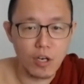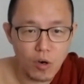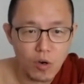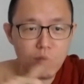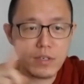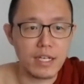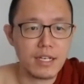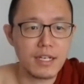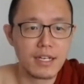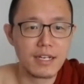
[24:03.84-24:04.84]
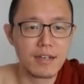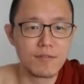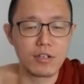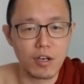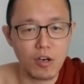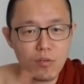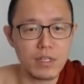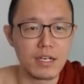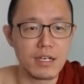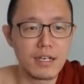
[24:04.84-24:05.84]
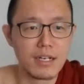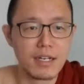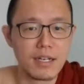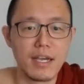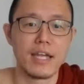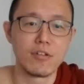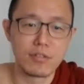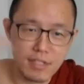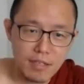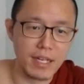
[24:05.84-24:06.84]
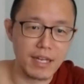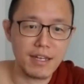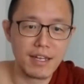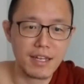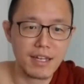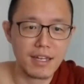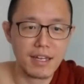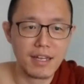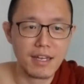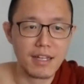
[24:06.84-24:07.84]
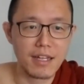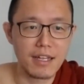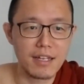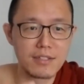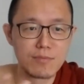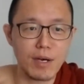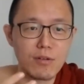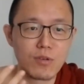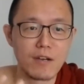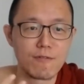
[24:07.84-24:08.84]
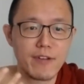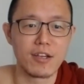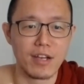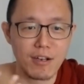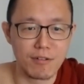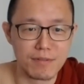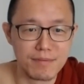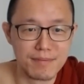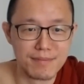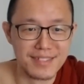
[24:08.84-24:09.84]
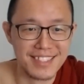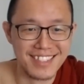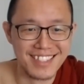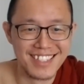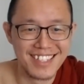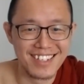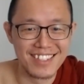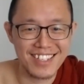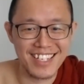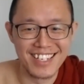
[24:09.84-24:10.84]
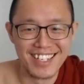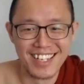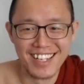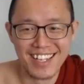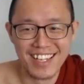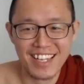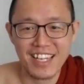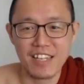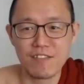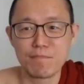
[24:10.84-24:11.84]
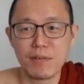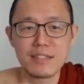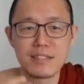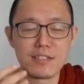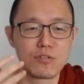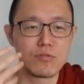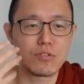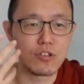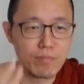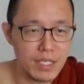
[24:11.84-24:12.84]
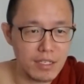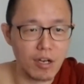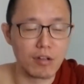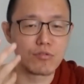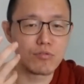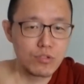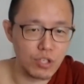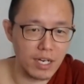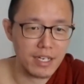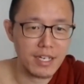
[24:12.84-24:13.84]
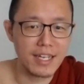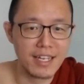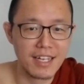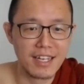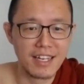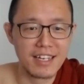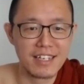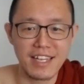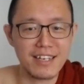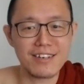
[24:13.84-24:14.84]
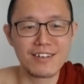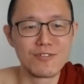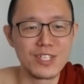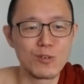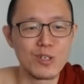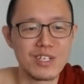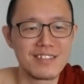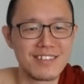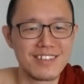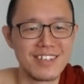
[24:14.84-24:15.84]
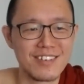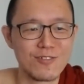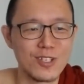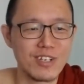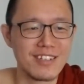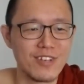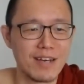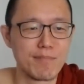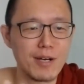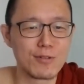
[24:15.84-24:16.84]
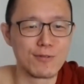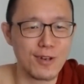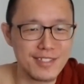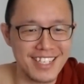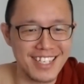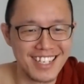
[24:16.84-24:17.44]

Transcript: whole day, for the whole year, and you sleep there, it's bound to affect your health, isn't it? If the place is too humid or too dry, then we are bound to fall sick.